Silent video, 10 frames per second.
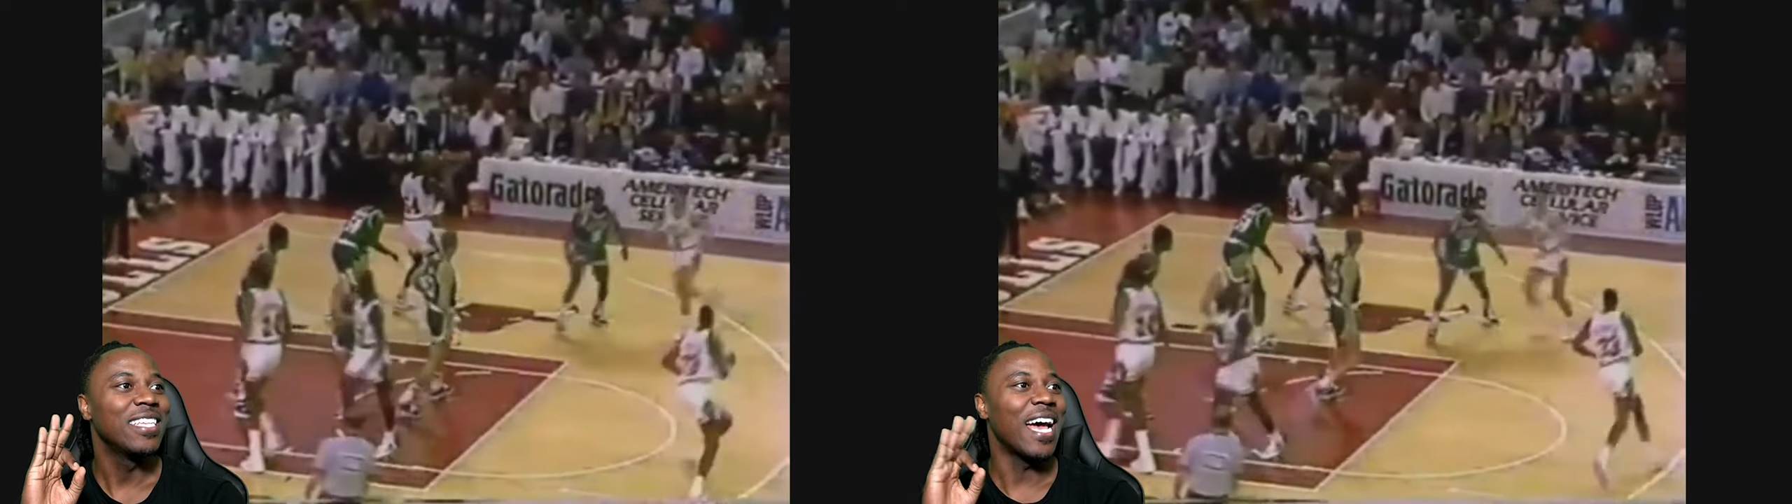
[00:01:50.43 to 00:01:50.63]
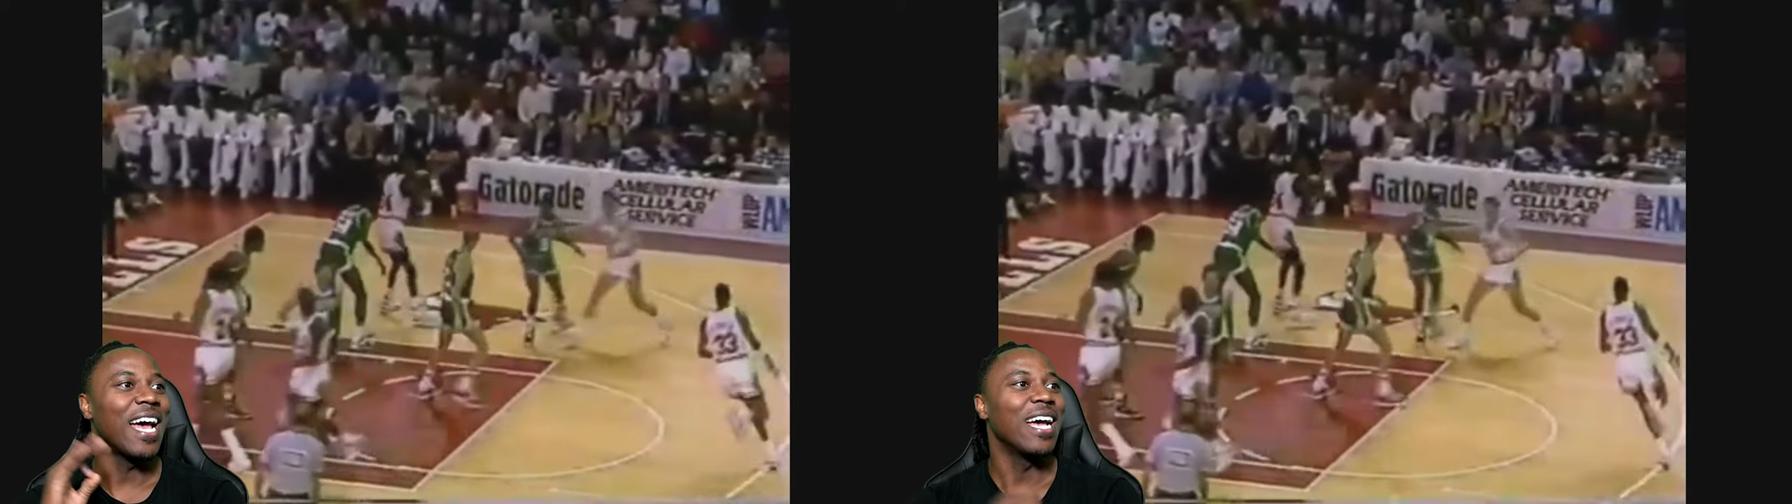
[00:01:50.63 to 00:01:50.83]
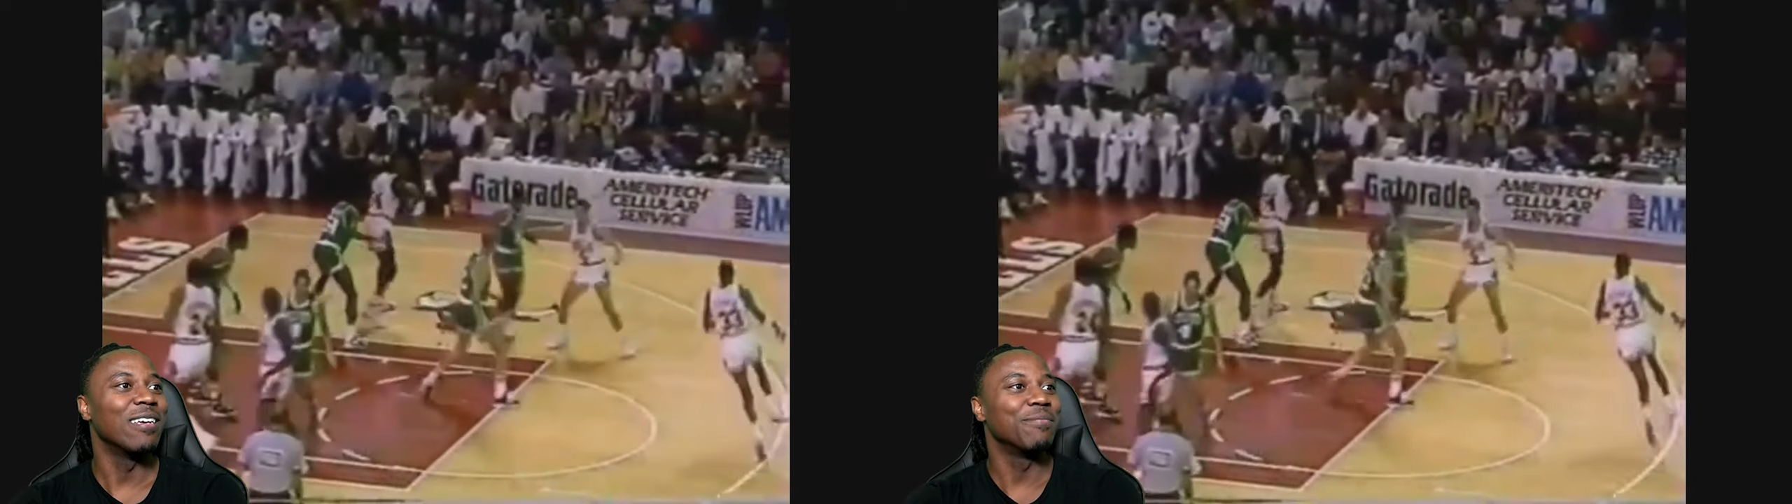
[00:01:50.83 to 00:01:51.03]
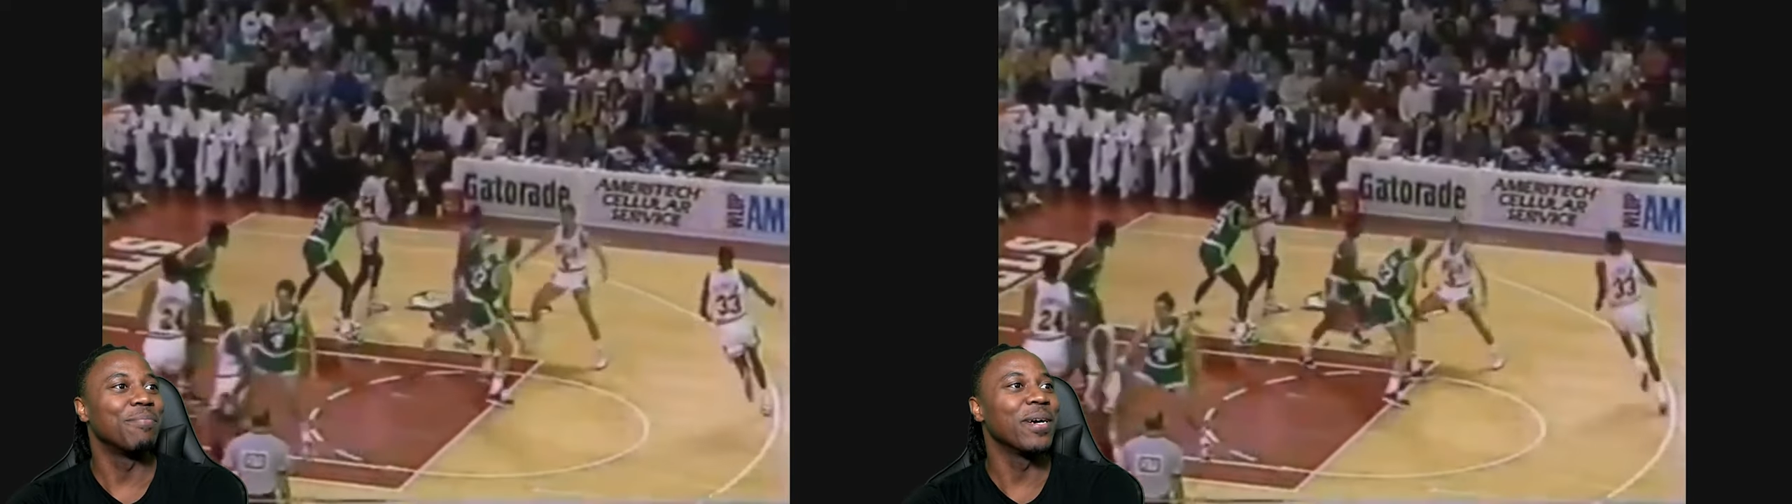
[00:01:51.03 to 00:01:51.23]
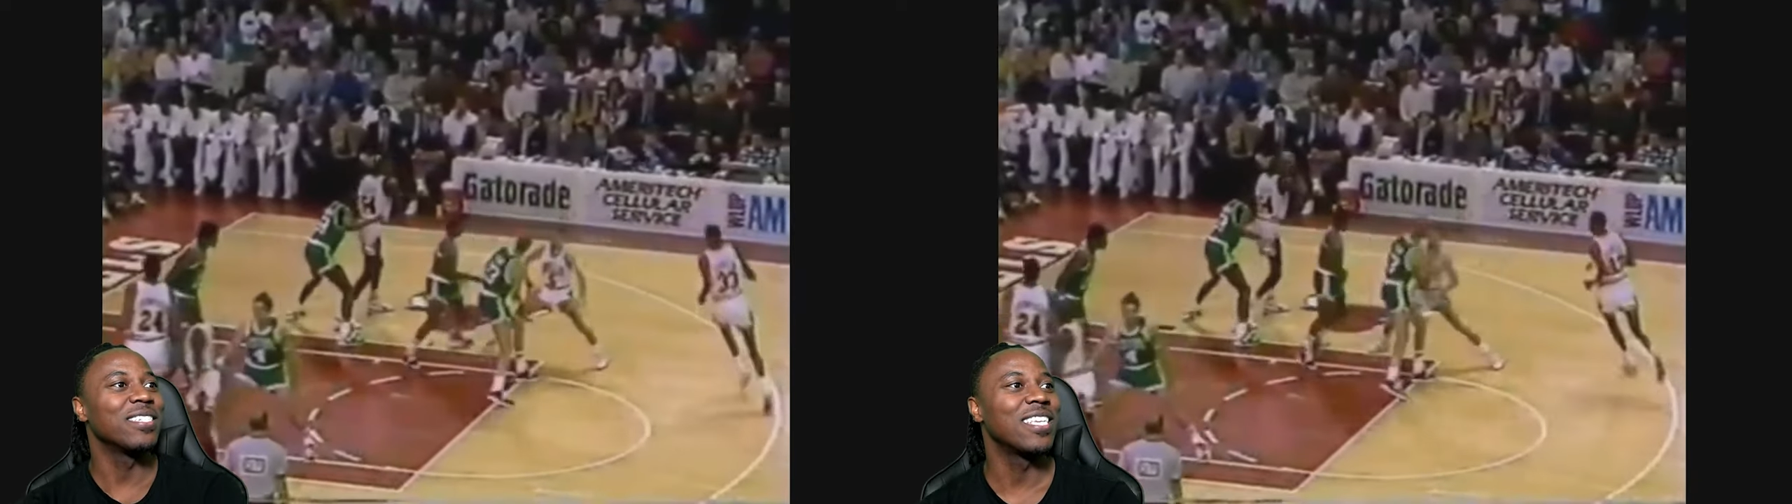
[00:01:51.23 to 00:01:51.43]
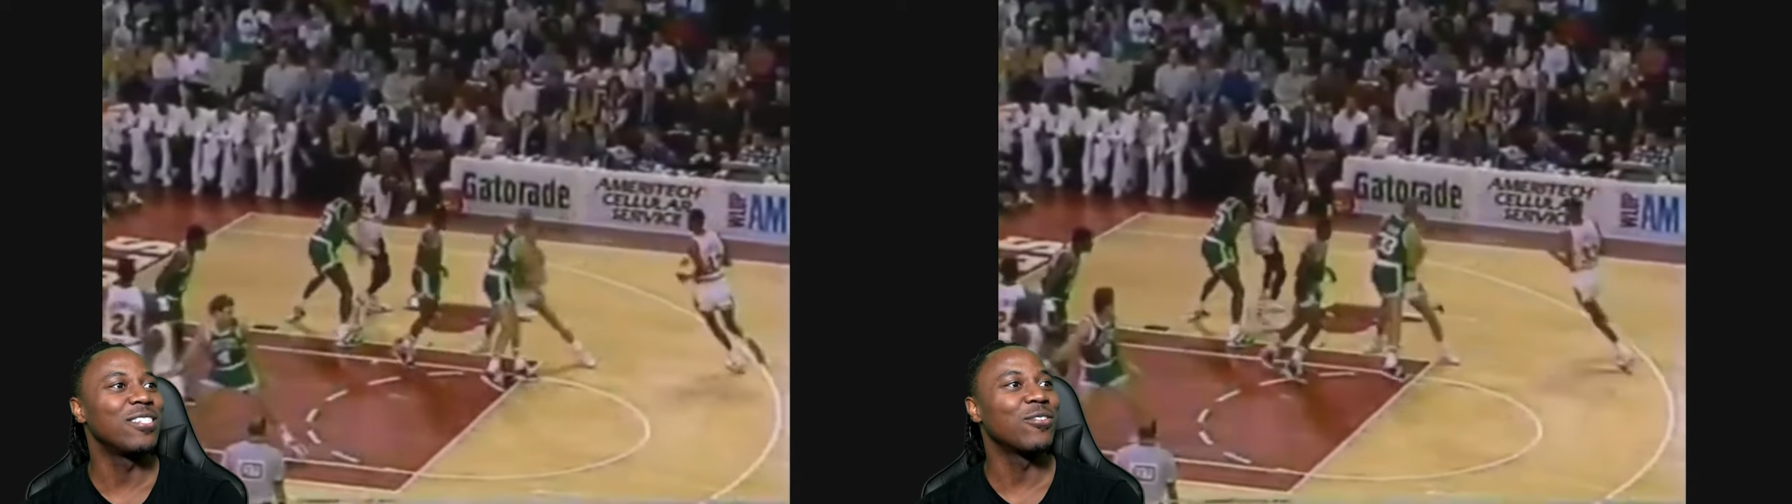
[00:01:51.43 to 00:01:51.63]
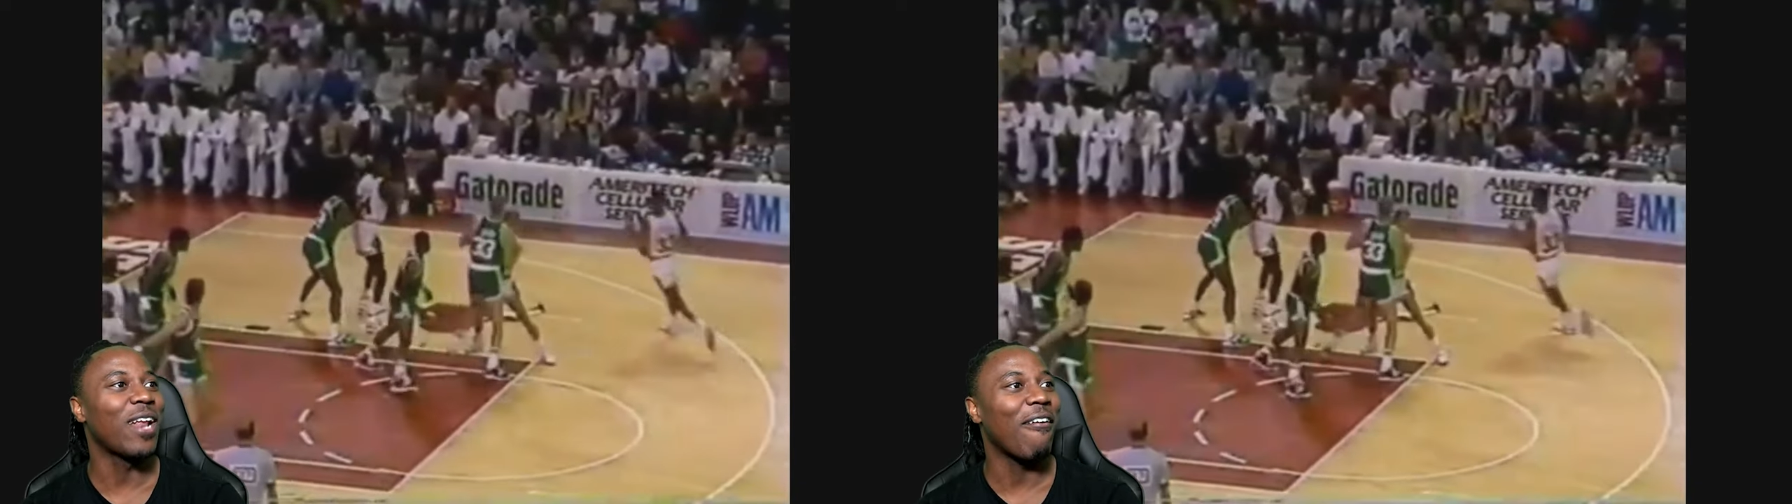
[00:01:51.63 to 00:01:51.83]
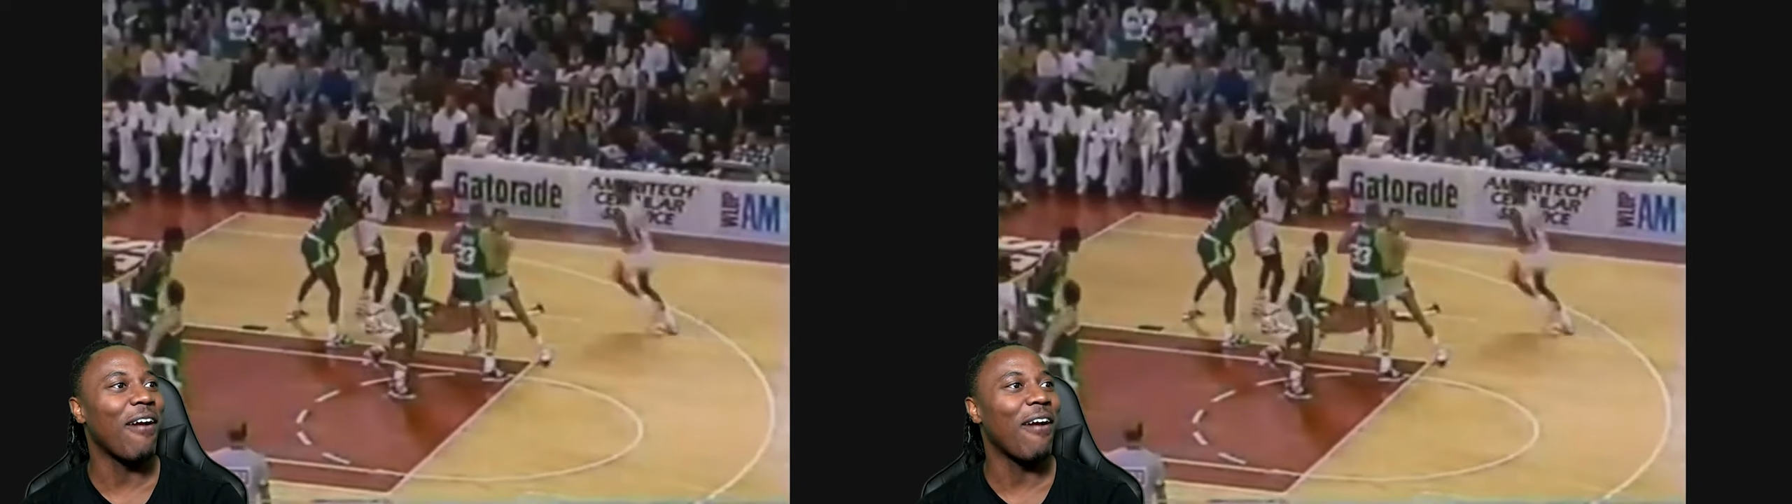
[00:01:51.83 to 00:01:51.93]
times Bird just get you on that